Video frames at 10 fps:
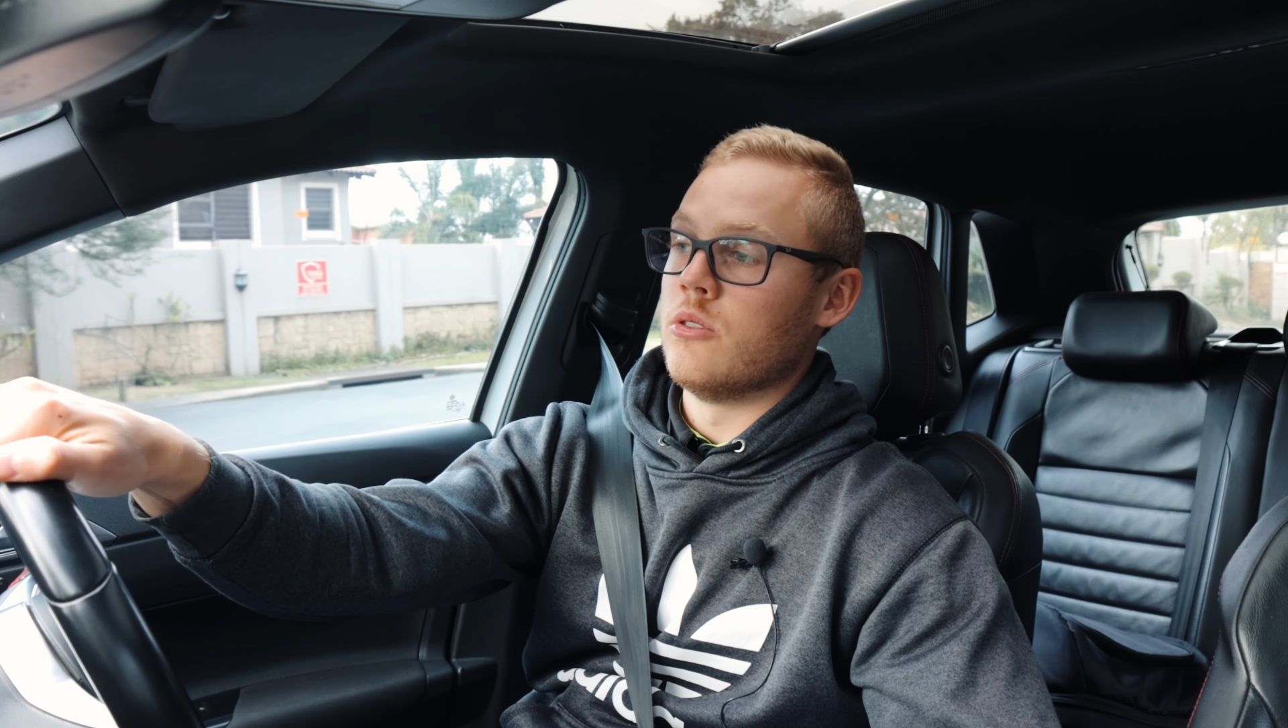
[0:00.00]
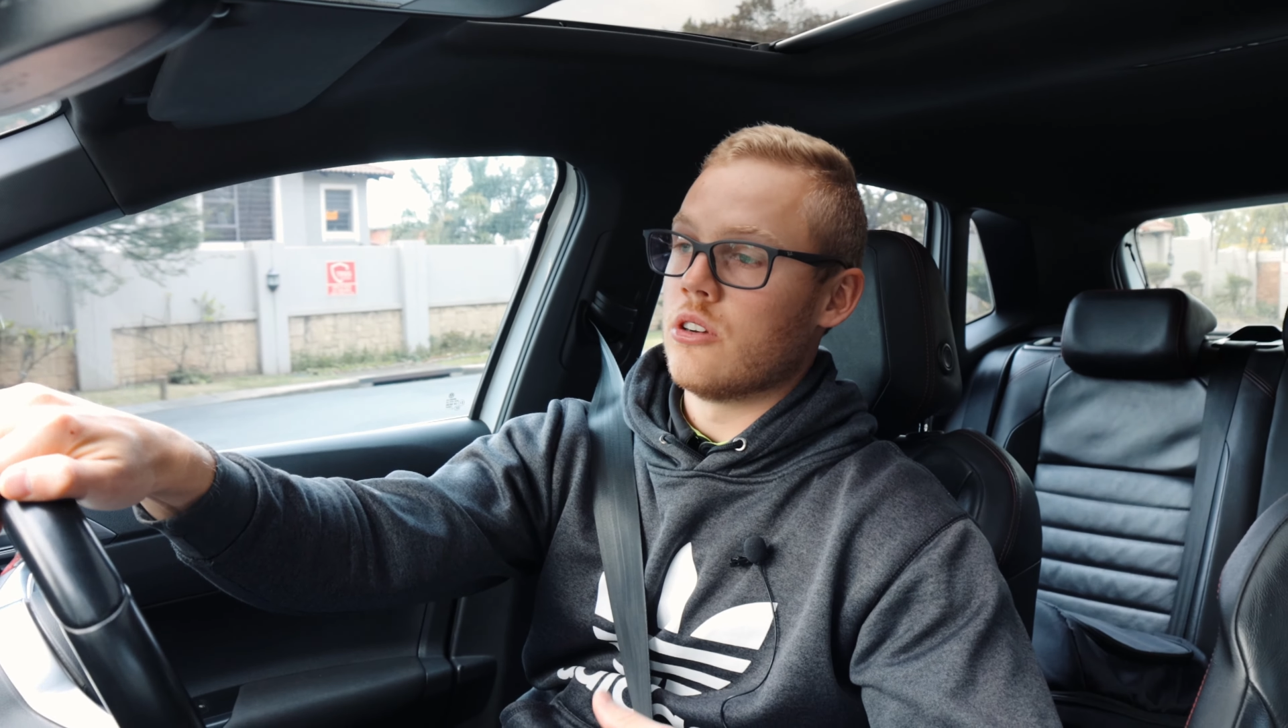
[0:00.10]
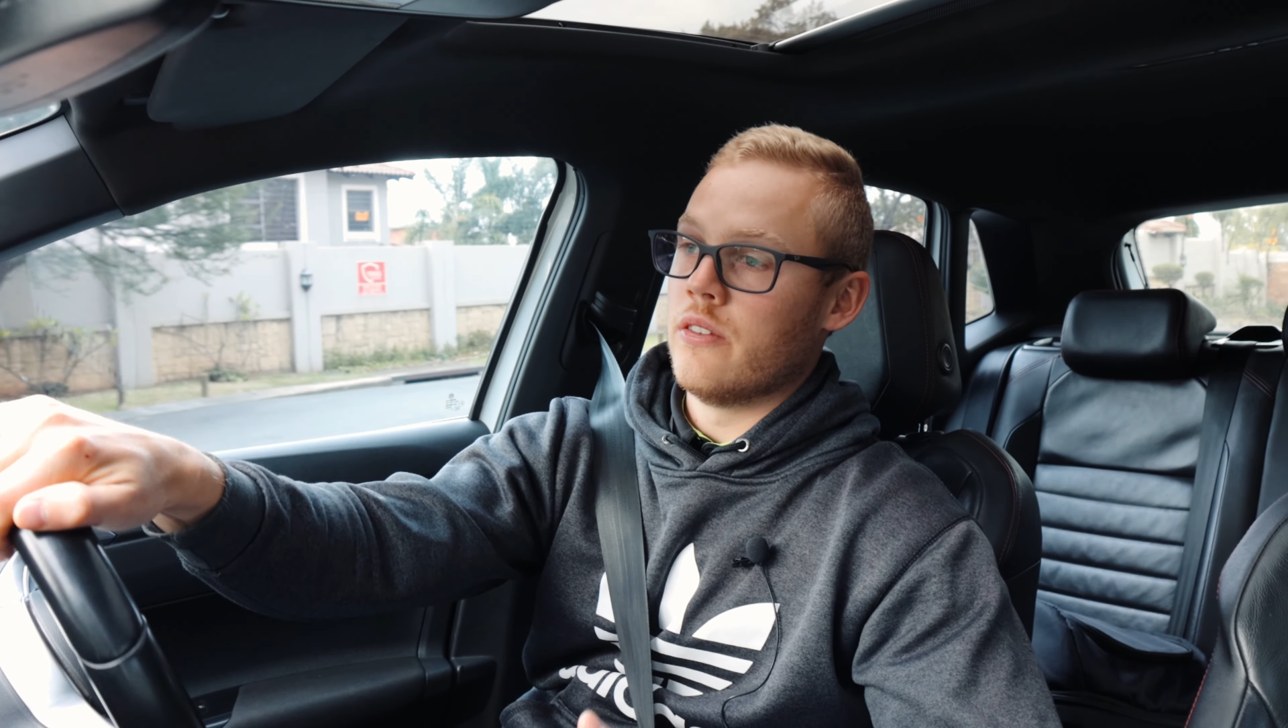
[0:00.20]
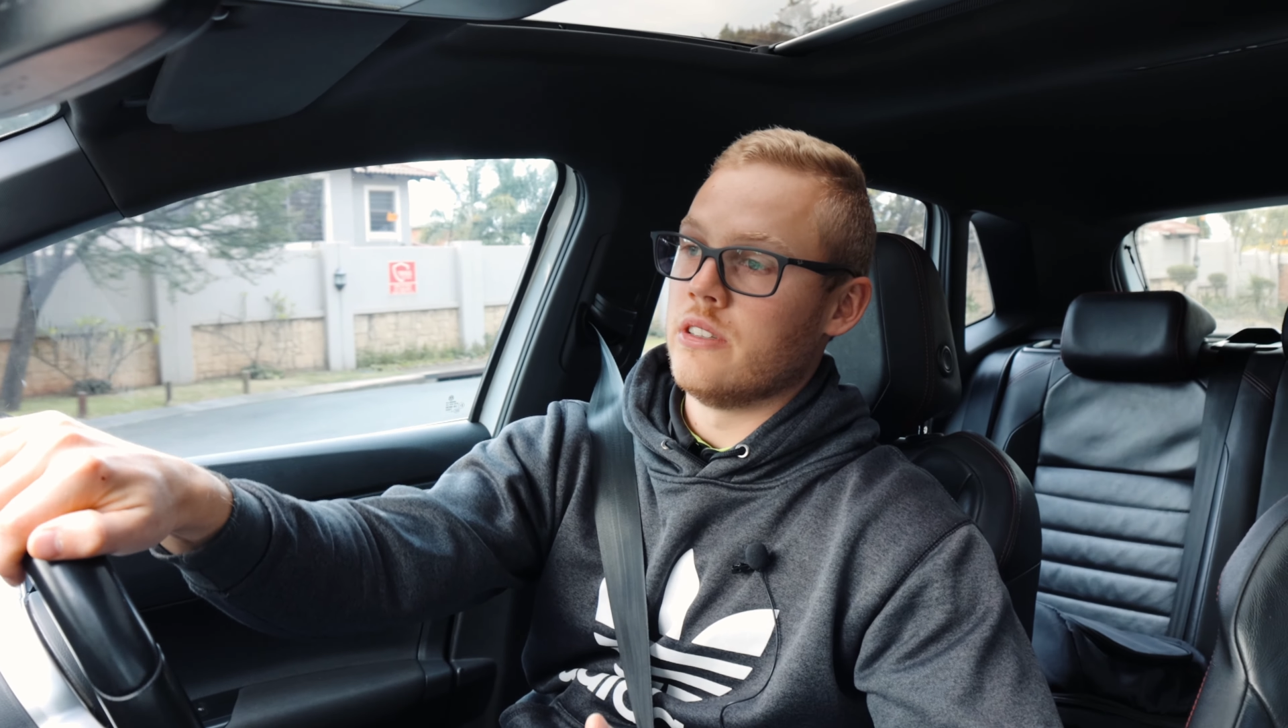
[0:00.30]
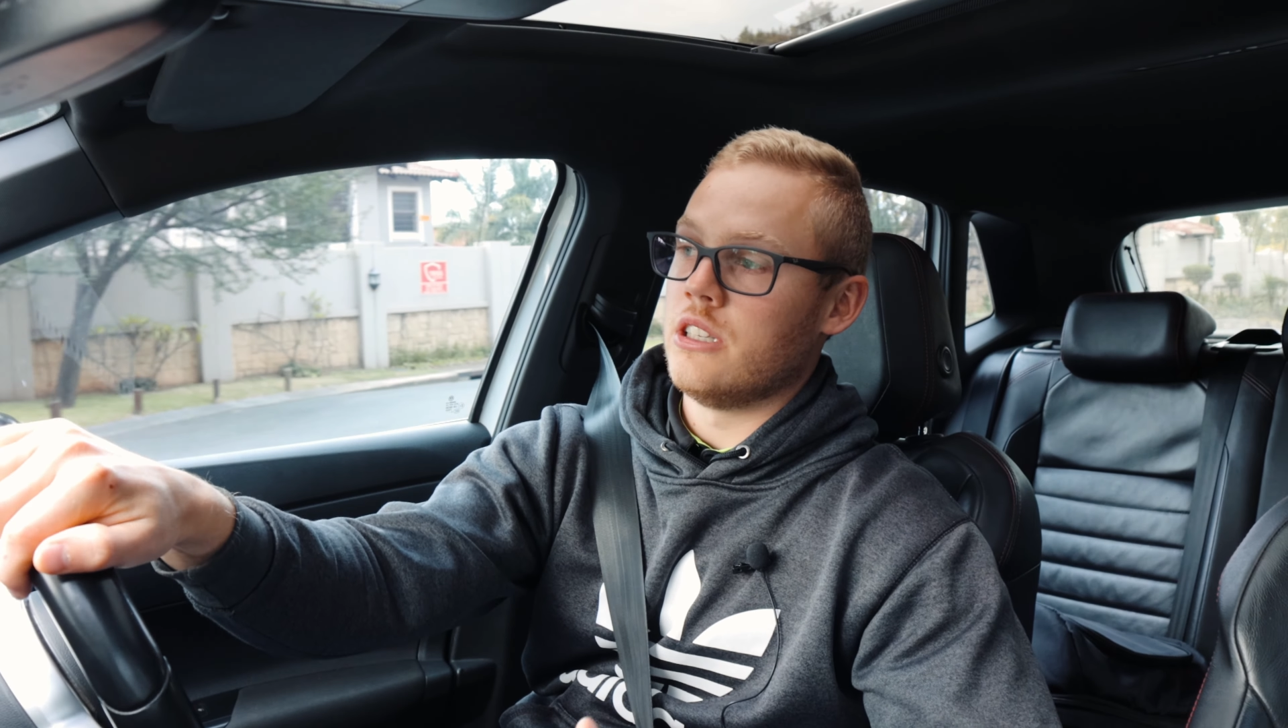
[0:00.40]
which
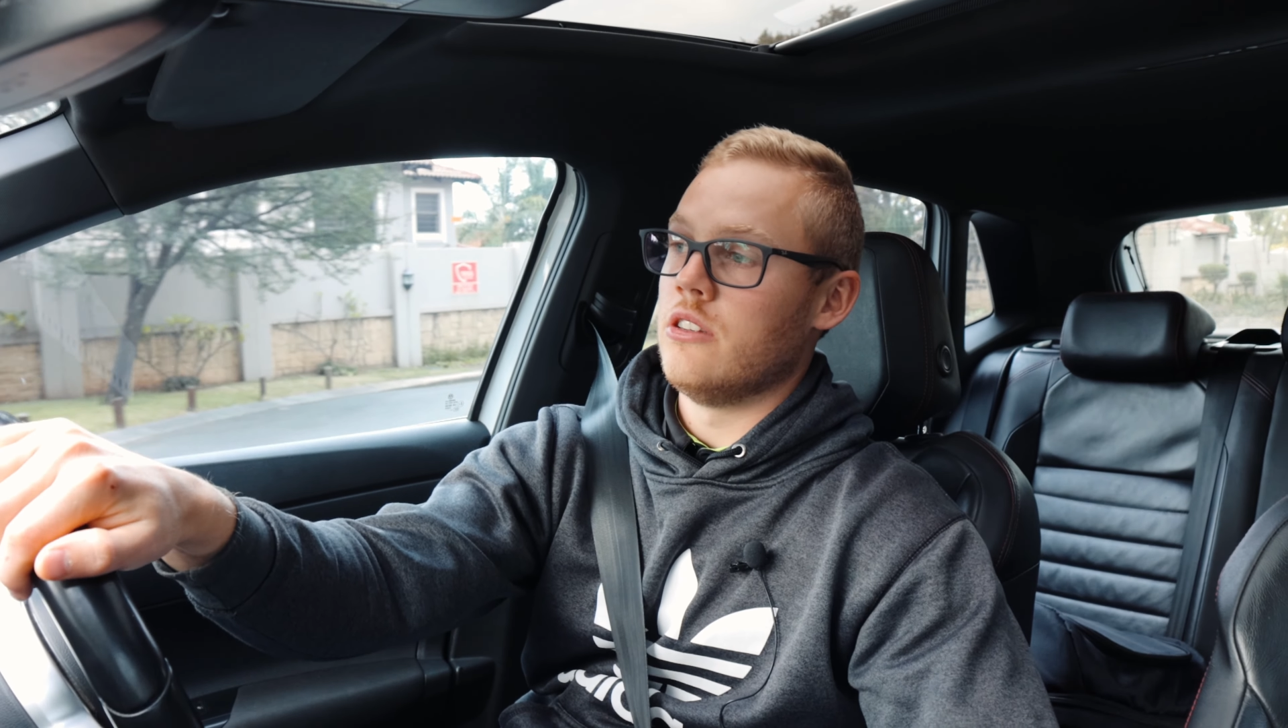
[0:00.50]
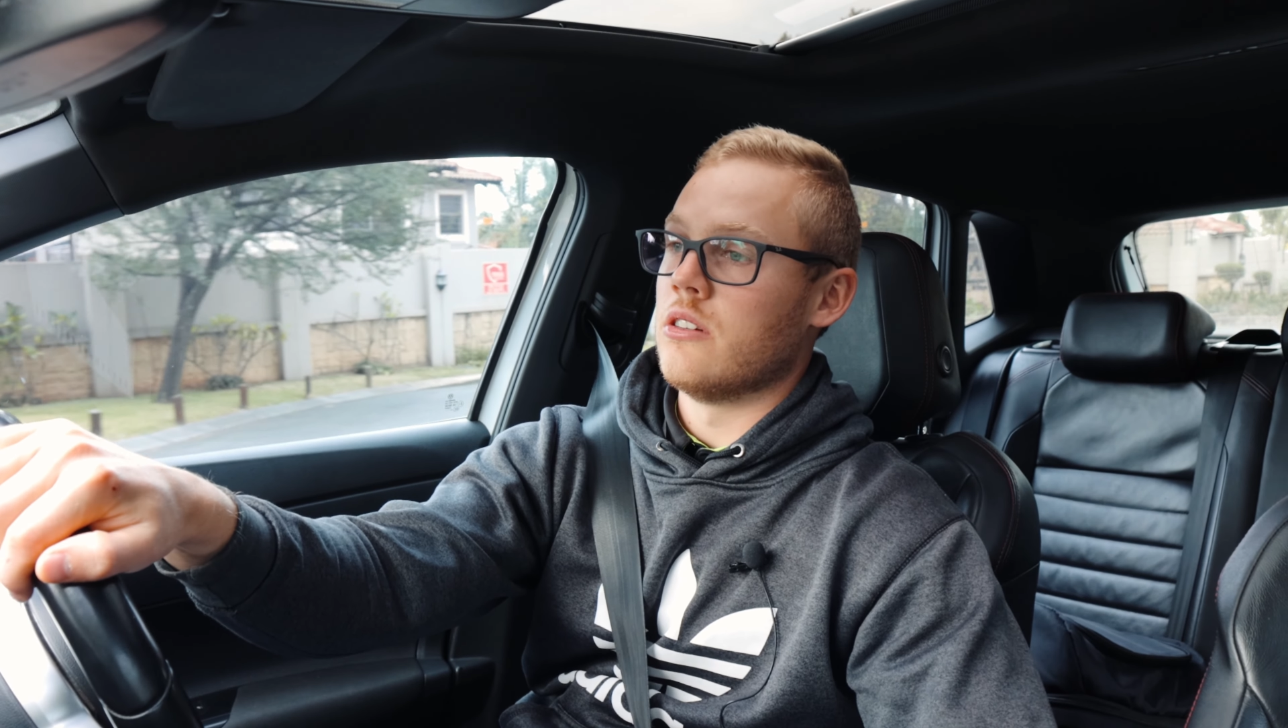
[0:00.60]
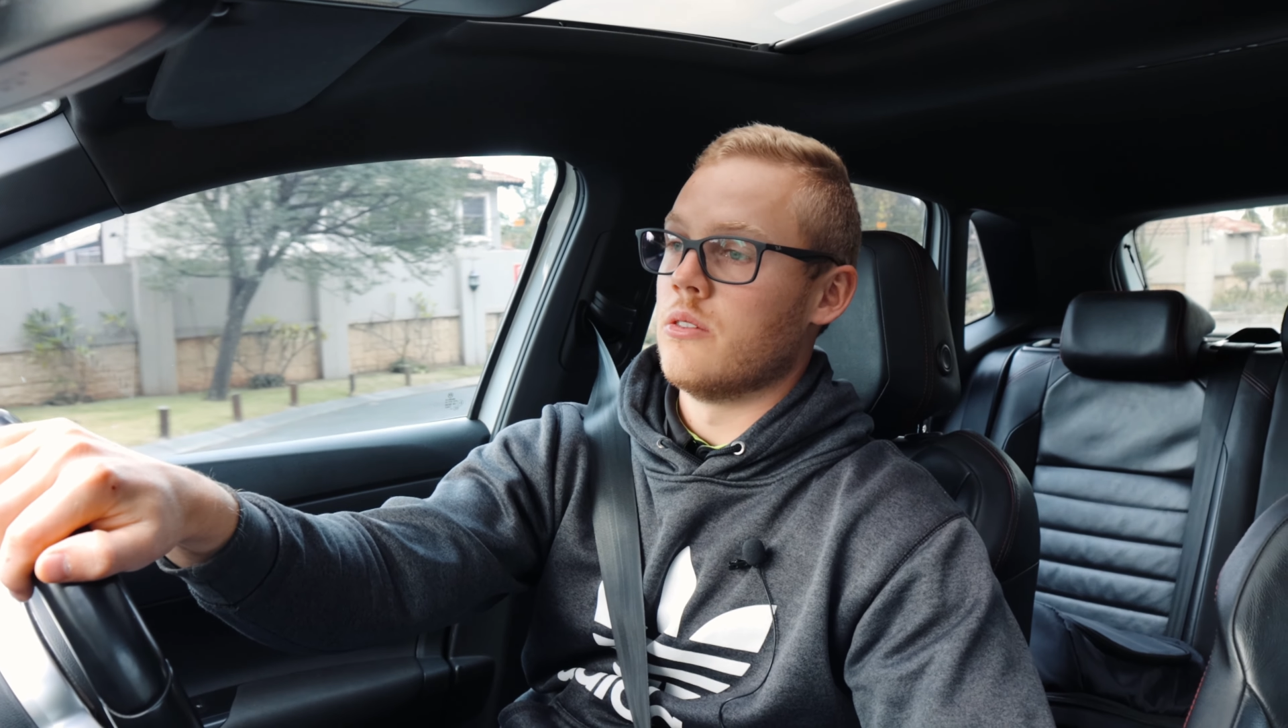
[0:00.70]
obviously you're